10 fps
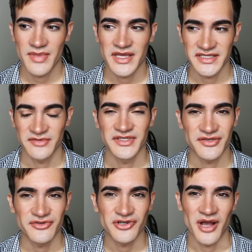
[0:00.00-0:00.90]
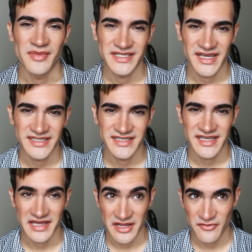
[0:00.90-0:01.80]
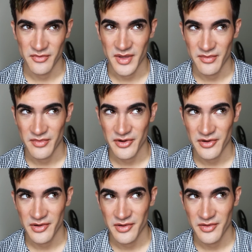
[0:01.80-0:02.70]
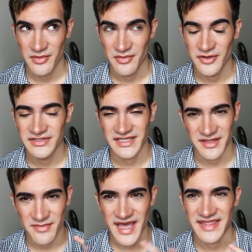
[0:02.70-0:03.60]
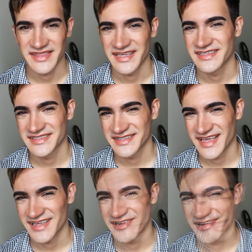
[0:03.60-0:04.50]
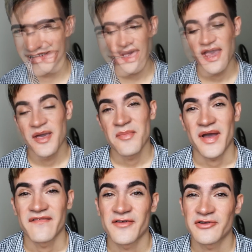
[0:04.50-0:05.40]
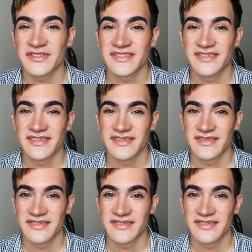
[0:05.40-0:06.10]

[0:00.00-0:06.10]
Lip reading: because it was so traumatizing, I remember mostly the bad things. My first